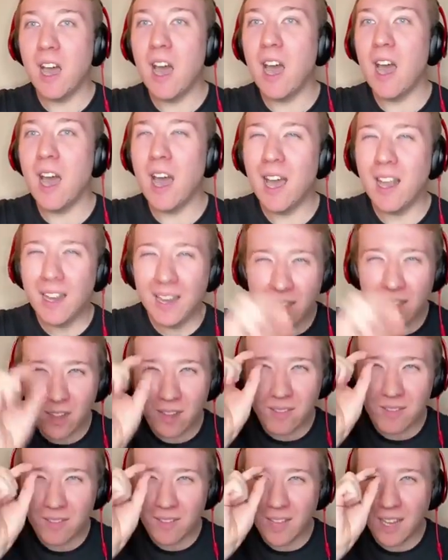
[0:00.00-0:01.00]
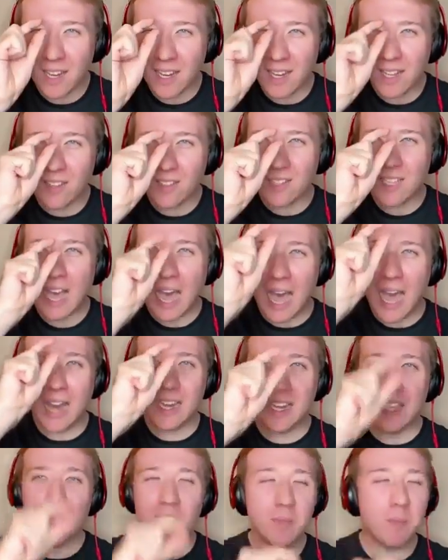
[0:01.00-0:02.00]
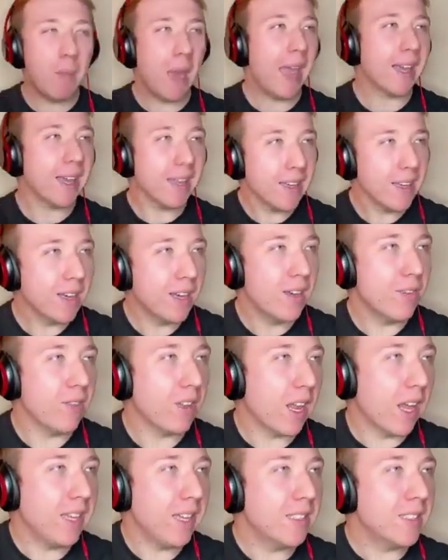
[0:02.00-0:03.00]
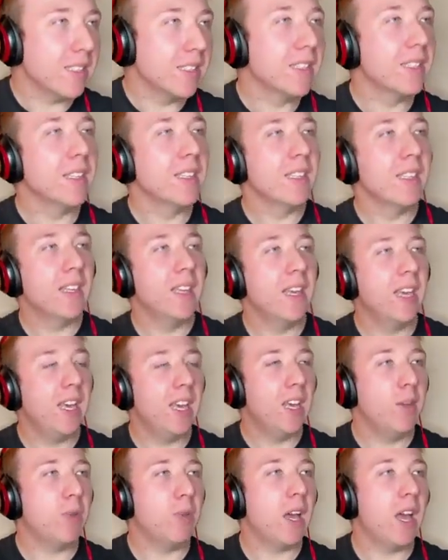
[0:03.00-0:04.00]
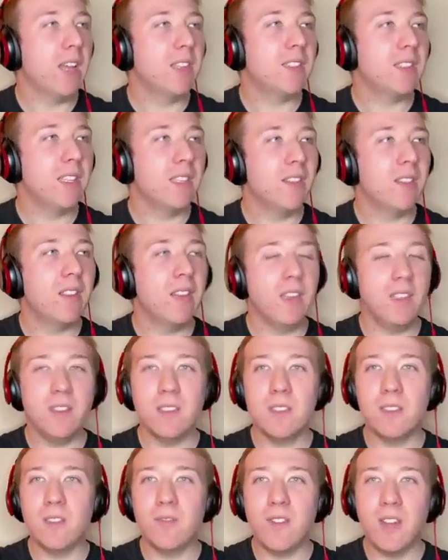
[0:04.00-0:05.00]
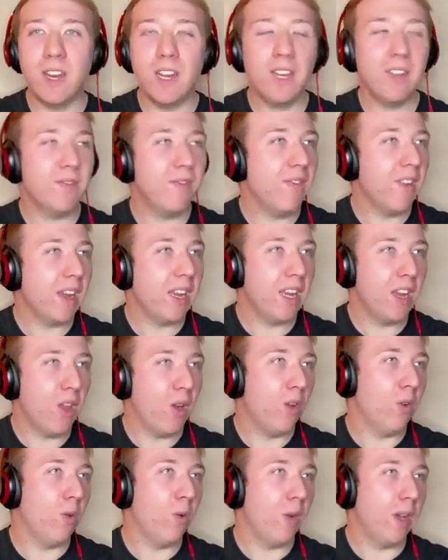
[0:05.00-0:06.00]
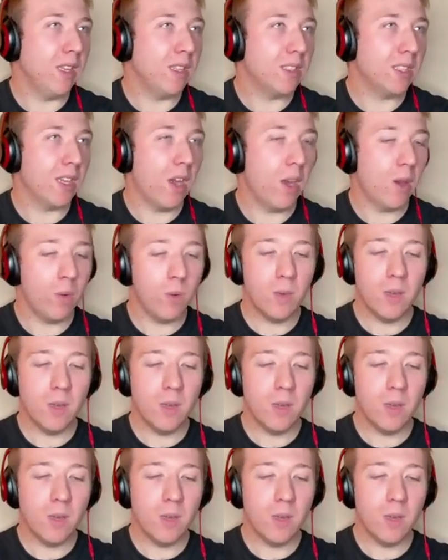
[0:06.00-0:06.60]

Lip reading: a little tiny speck of light, but I still think there's a very, very long way to go.